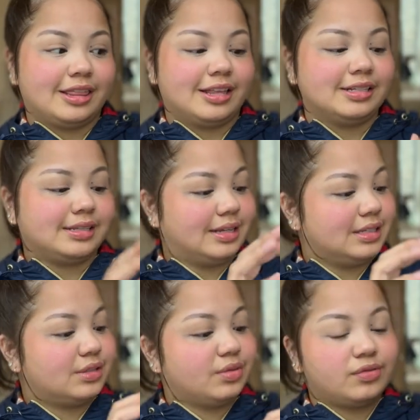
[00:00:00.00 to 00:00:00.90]
This
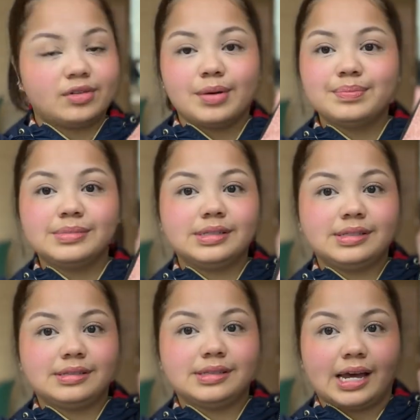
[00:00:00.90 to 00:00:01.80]
is from
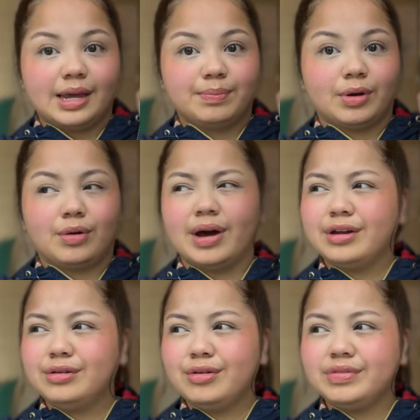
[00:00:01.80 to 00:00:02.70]
Typo. I
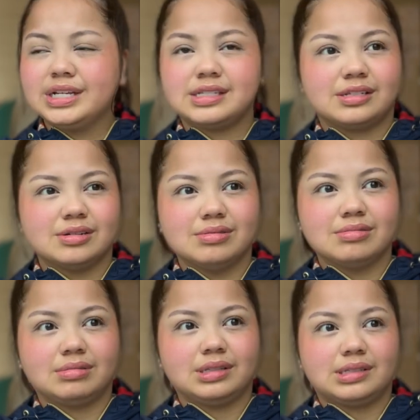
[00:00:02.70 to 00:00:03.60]
don't know if they still
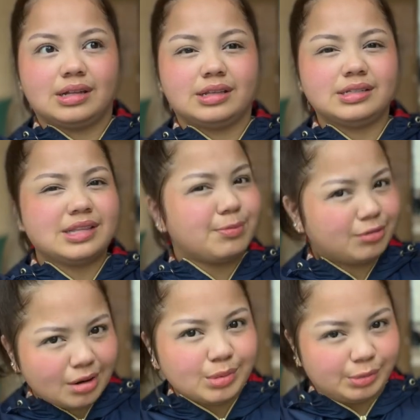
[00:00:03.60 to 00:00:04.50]
sell this. They
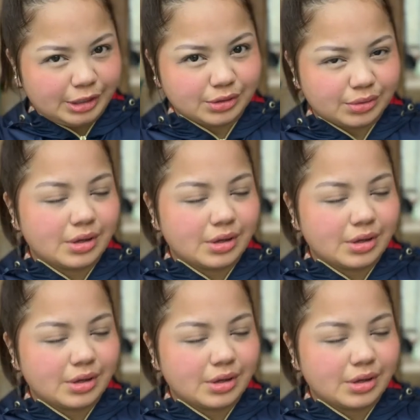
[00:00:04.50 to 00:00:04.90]
probably do.